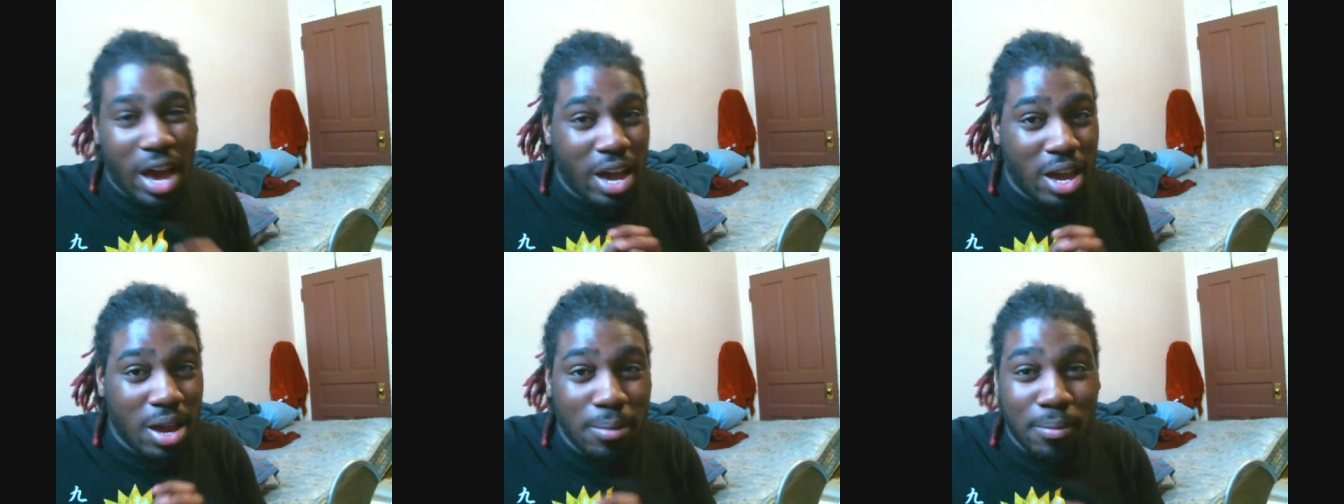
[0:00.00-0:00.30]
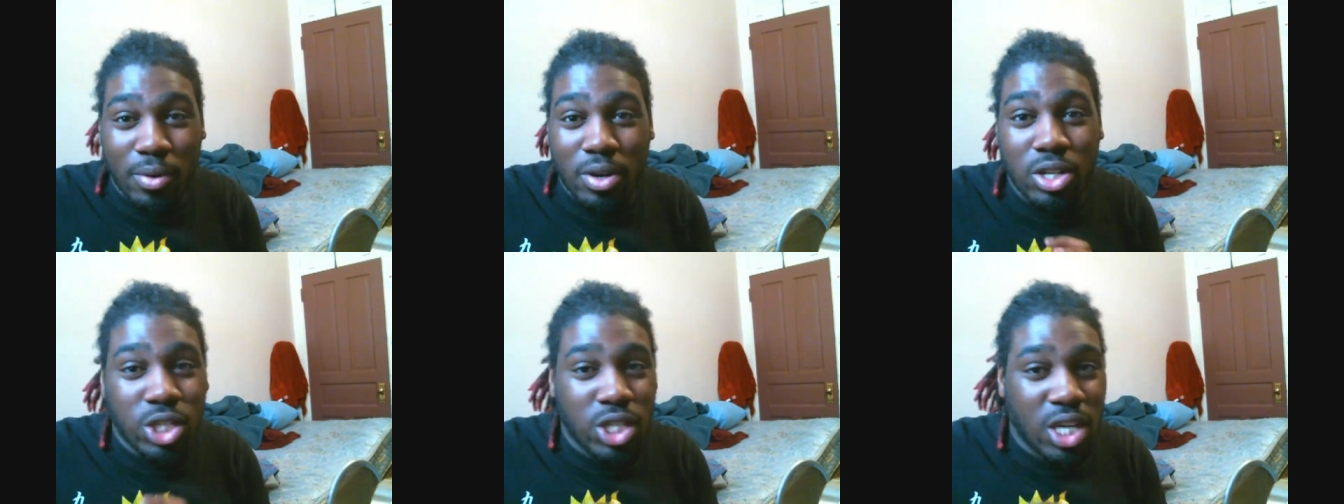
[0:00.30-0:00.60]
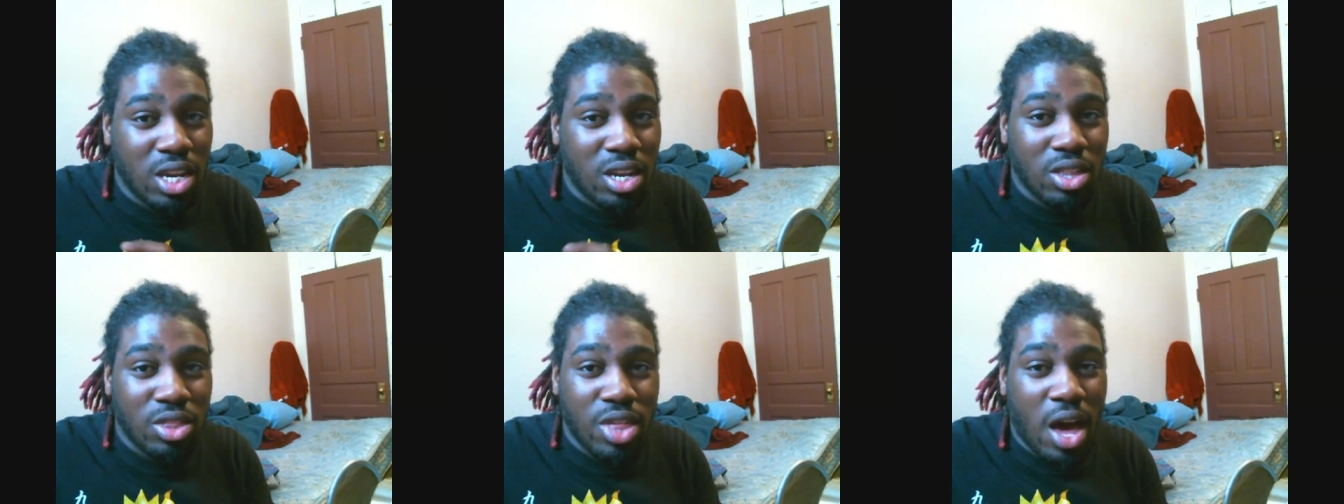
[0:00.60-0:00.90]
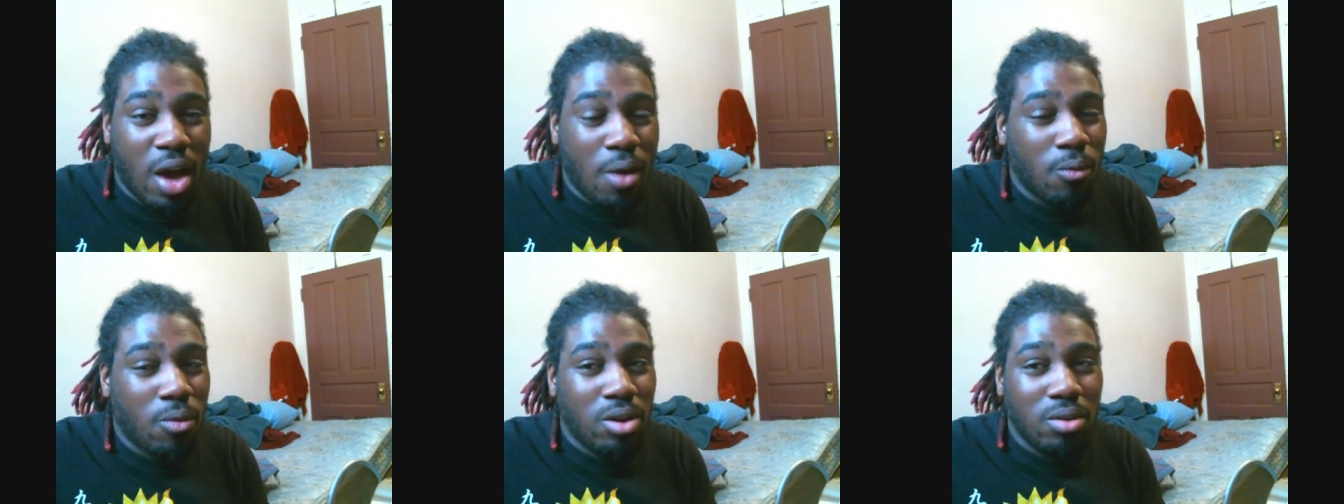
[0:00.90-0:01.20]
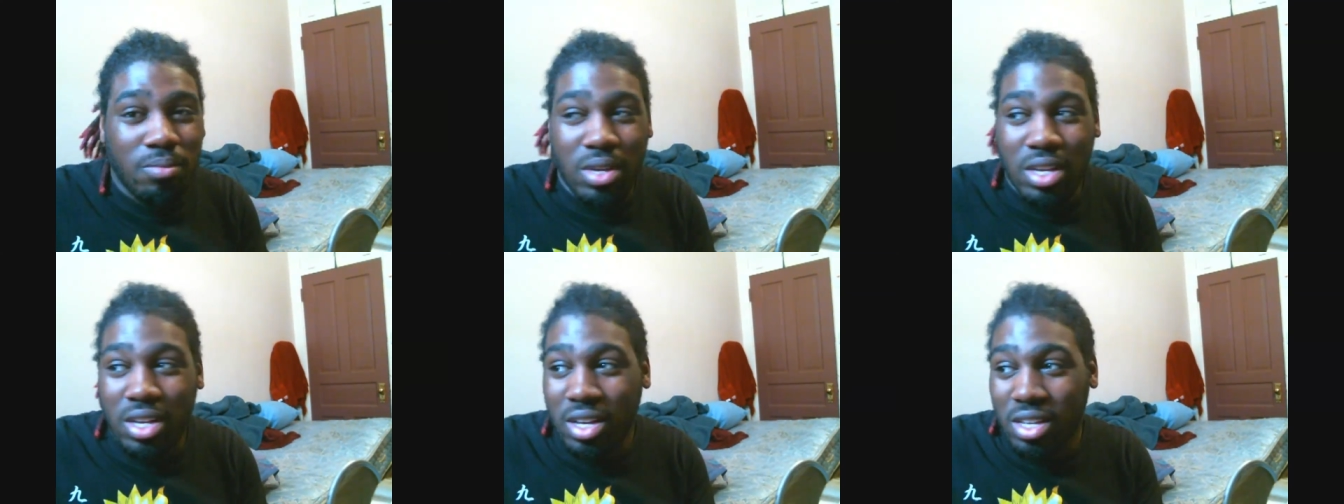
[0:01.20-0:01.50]
I appreciated that
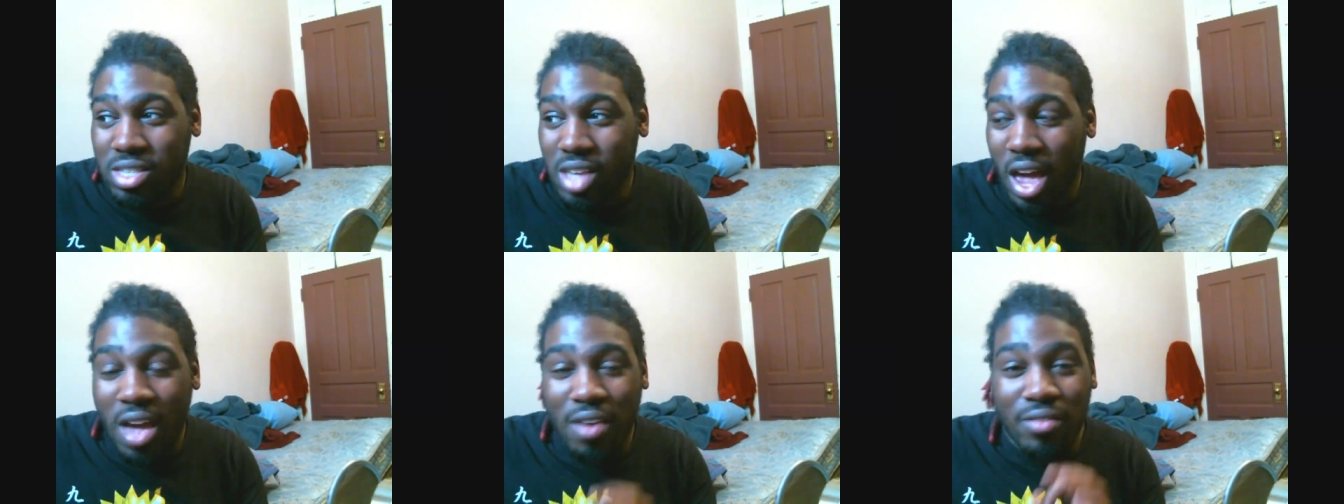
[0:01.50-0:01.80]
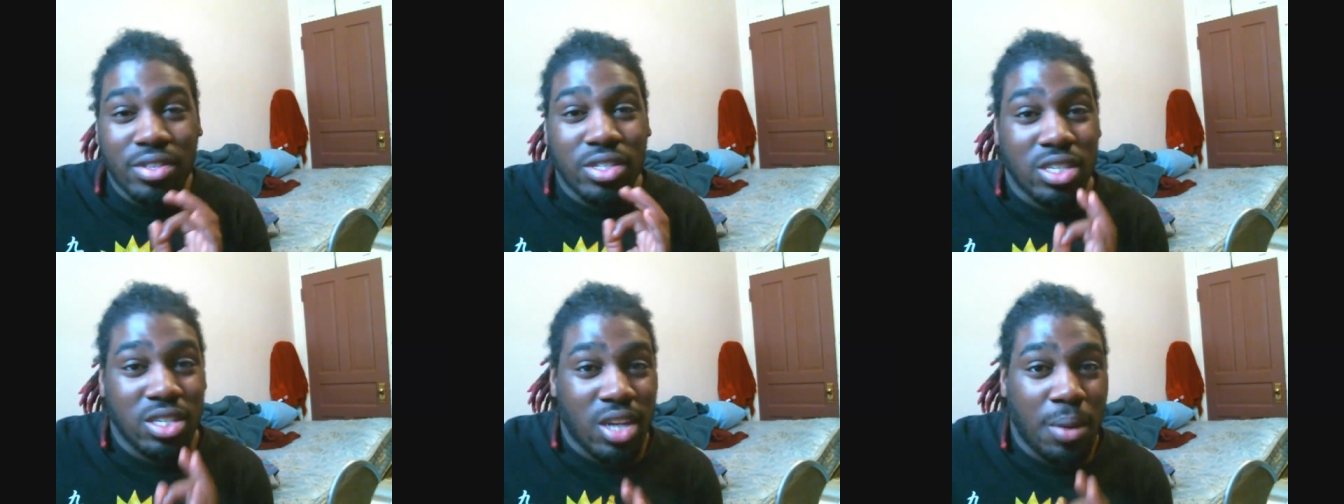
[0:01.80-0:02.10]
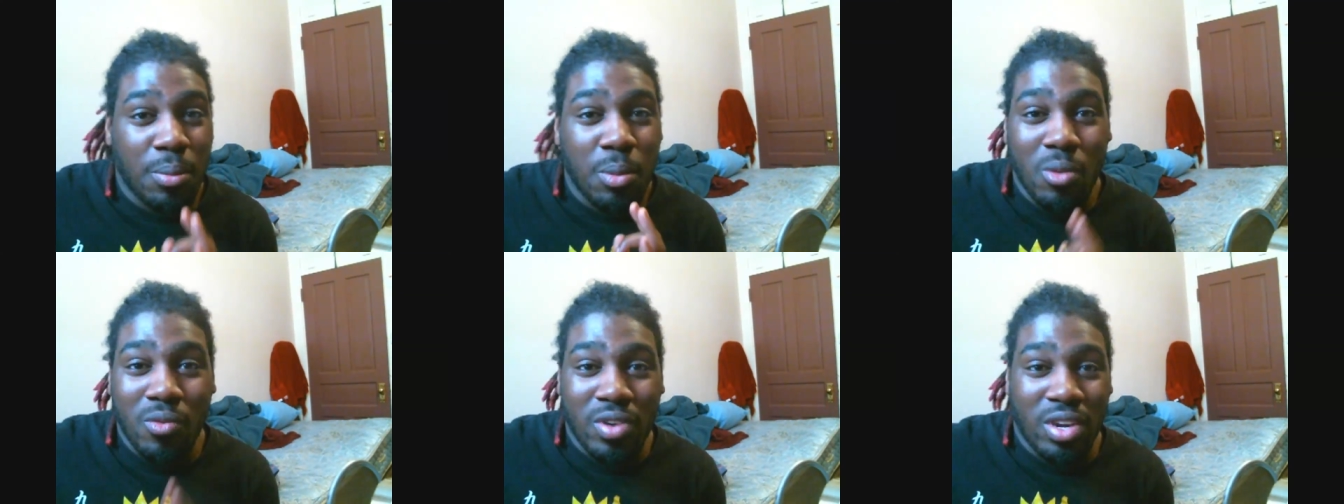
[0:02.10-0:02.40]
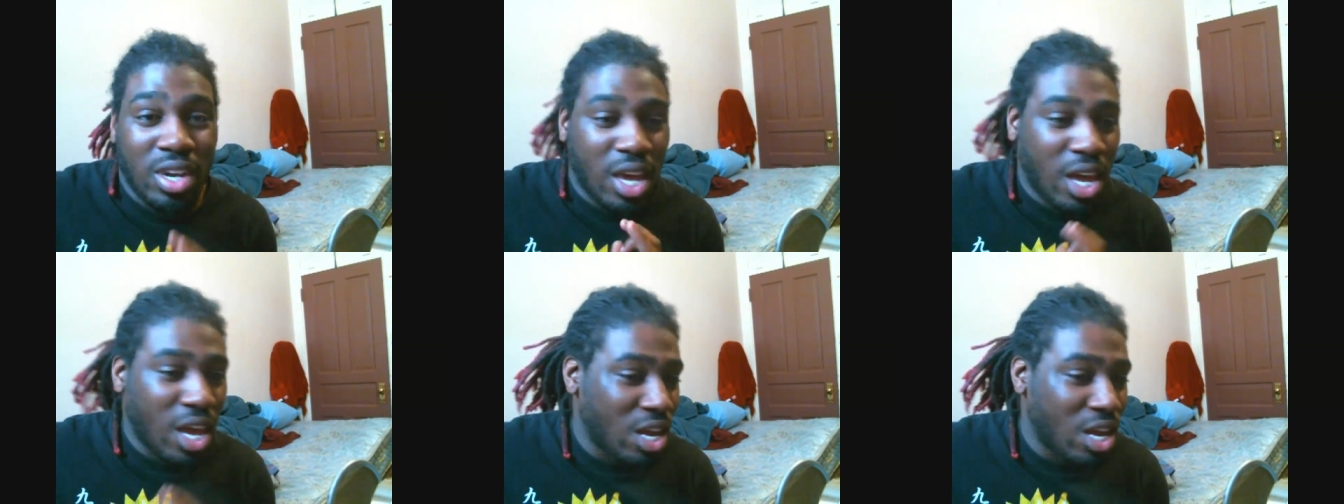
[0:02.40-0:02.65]
one because I haven't seen that movie in